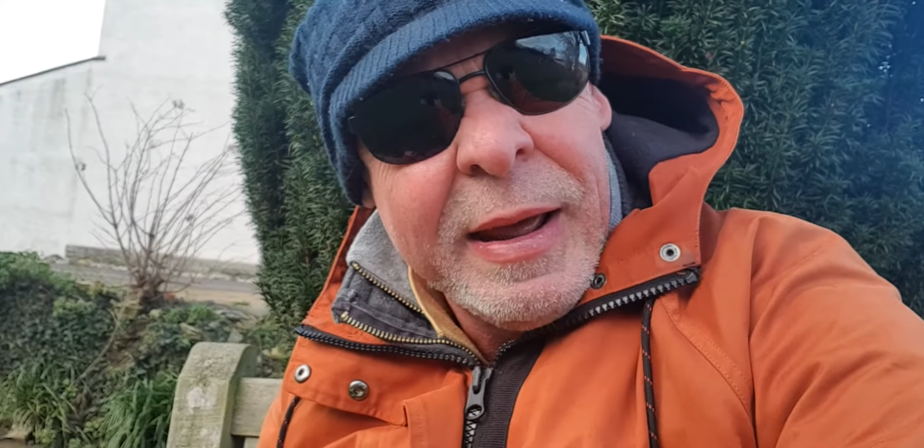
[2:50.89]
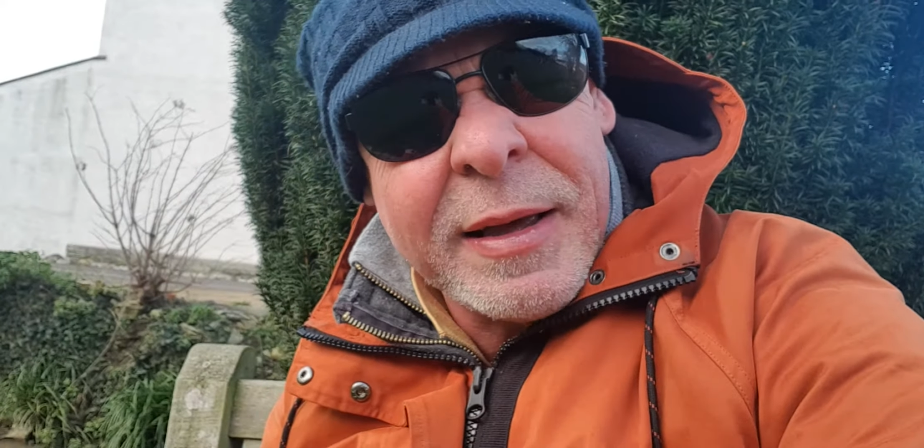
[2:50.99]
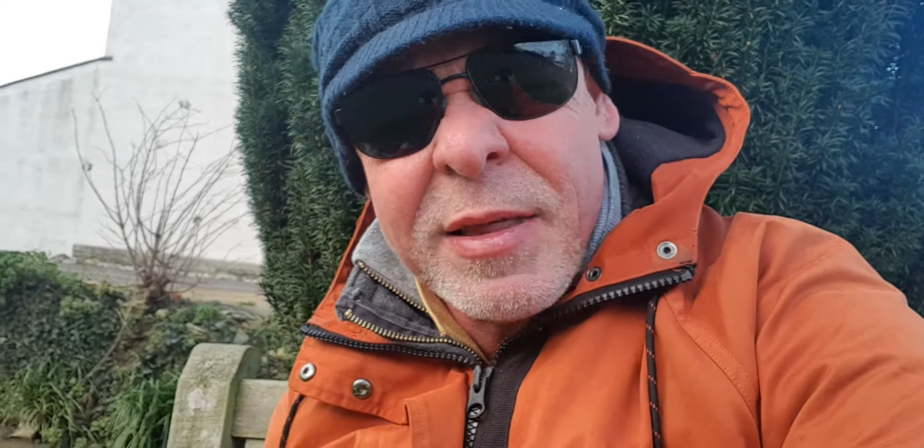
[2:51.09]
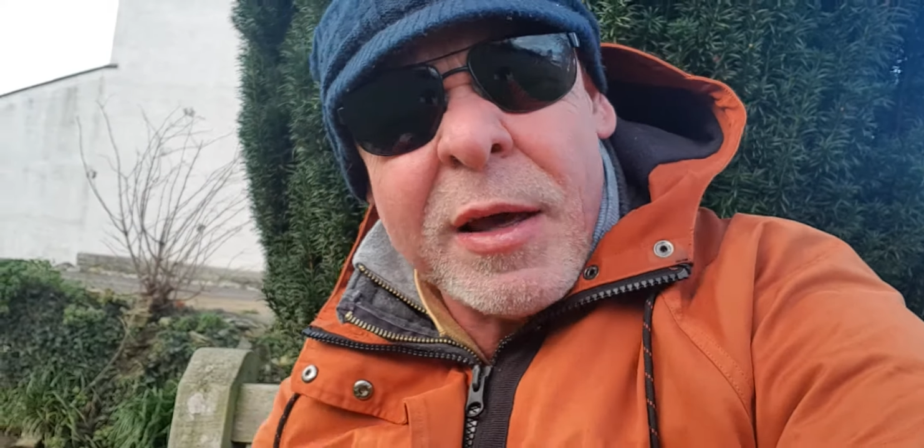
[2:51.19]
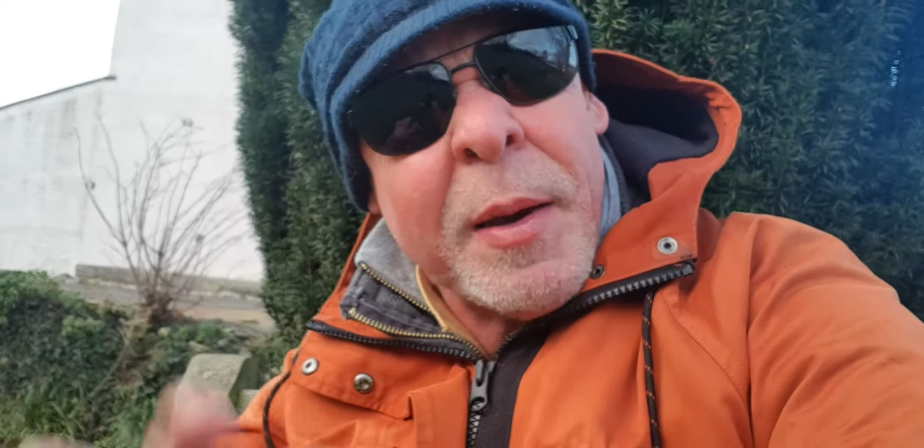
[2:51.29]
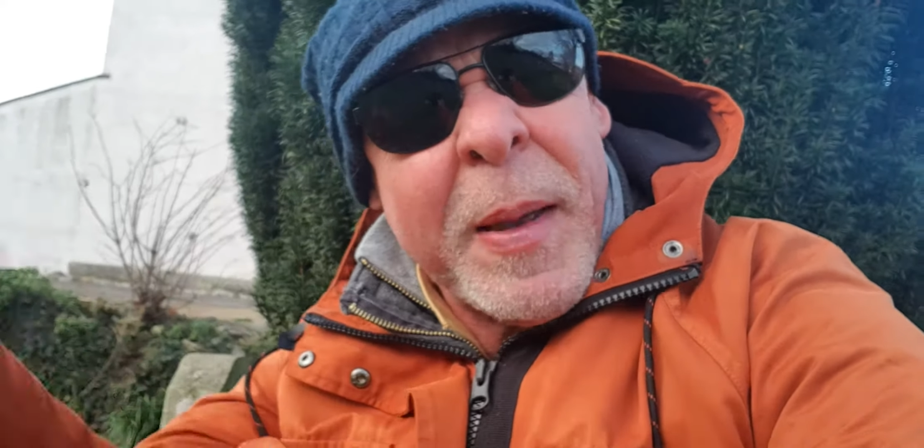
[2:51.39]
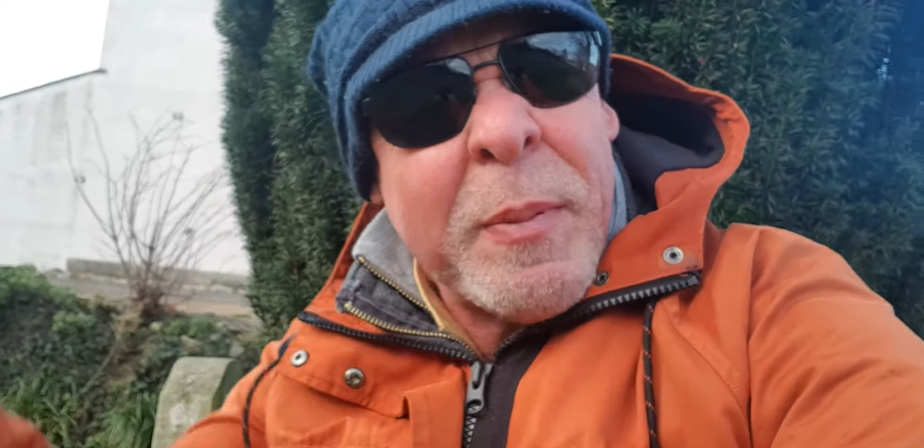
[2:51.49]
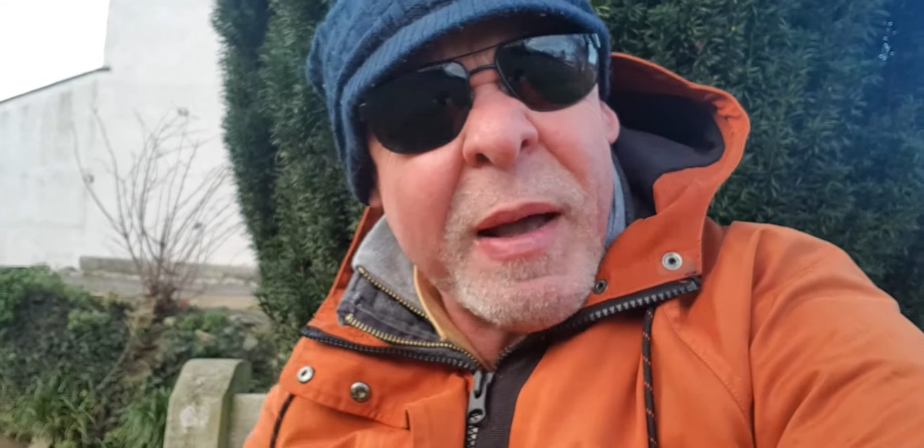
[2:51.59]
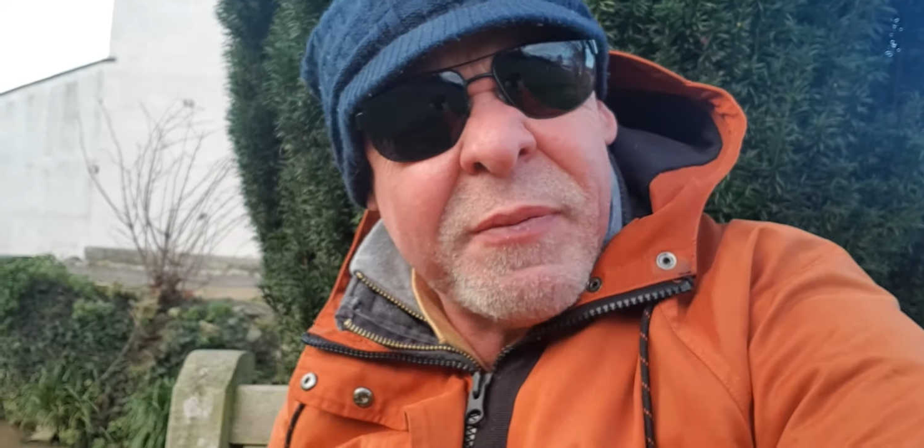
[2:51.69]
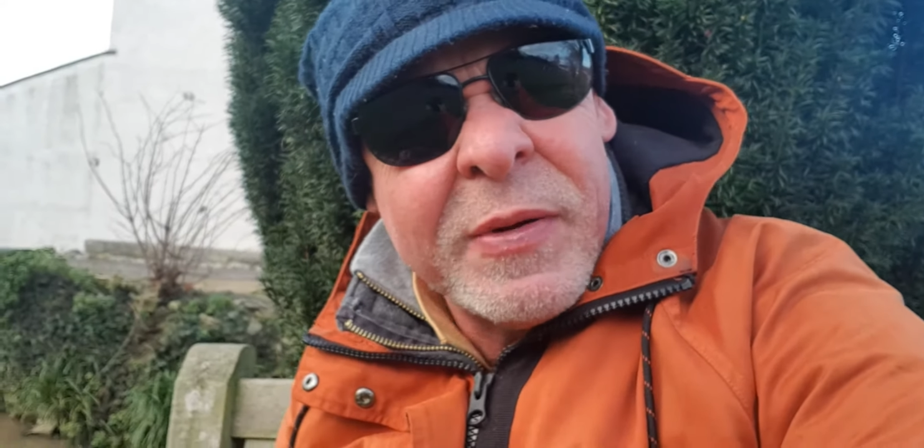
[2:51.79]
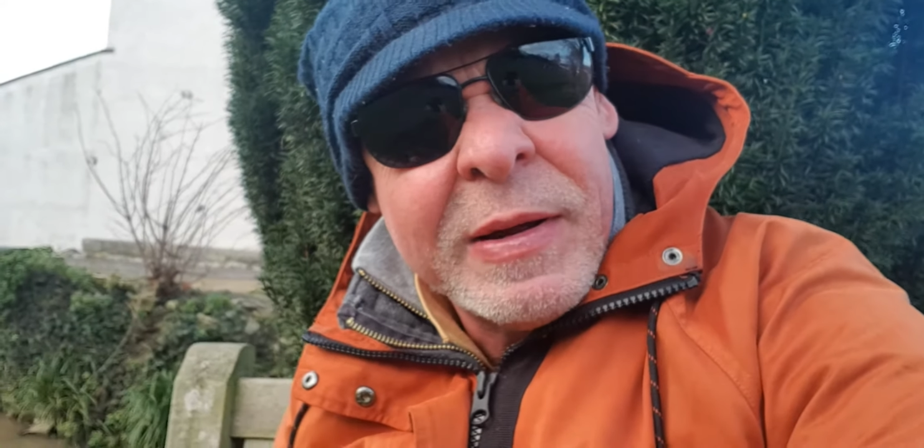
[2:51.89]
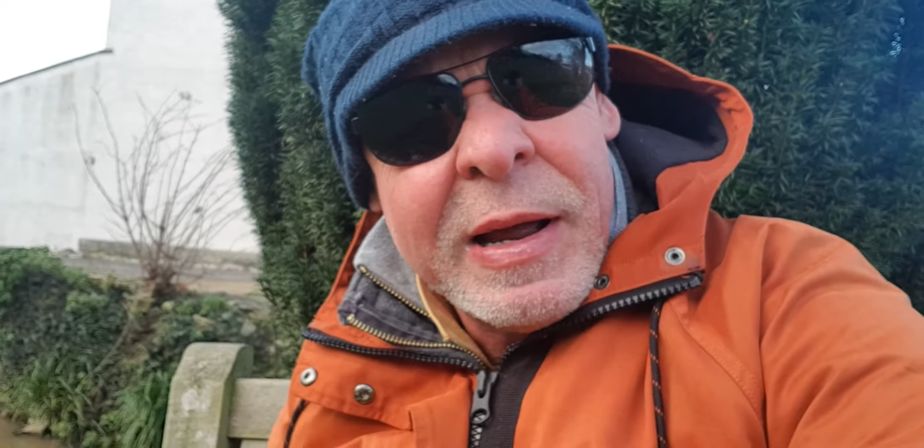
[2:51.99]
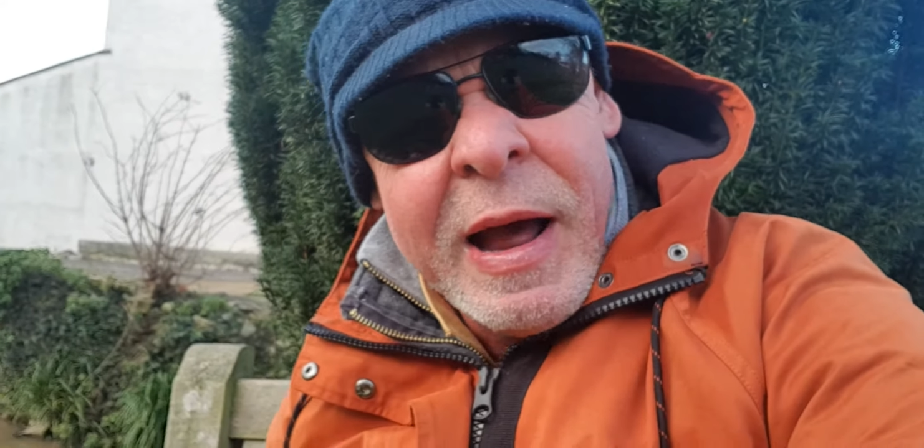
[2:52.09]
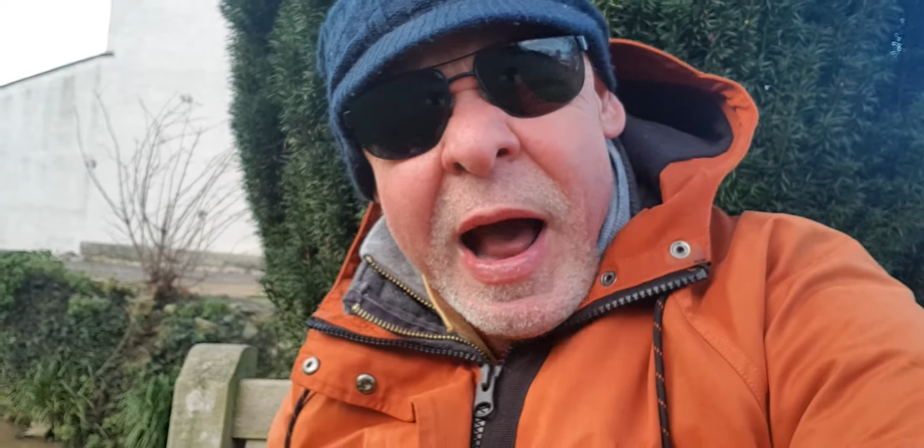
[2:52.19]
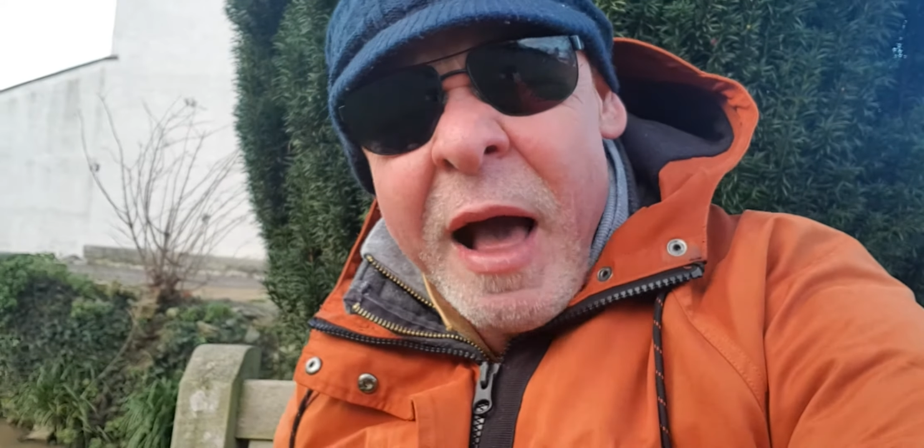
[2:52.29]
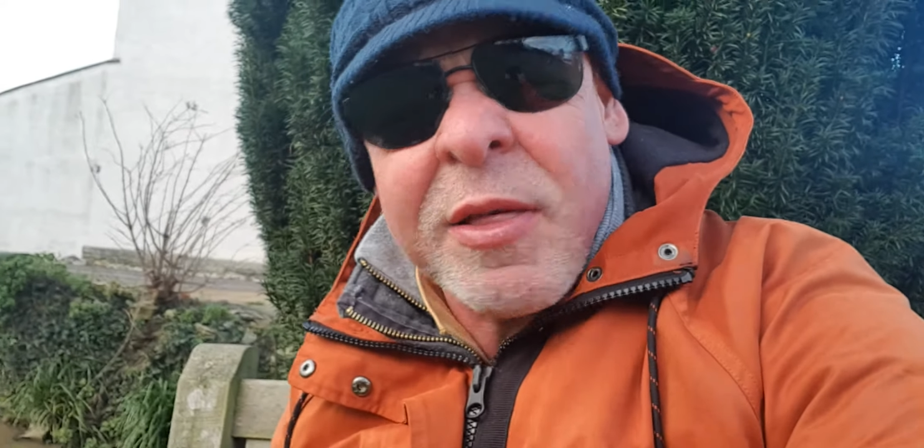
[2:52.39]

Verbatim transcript: Because you could be with a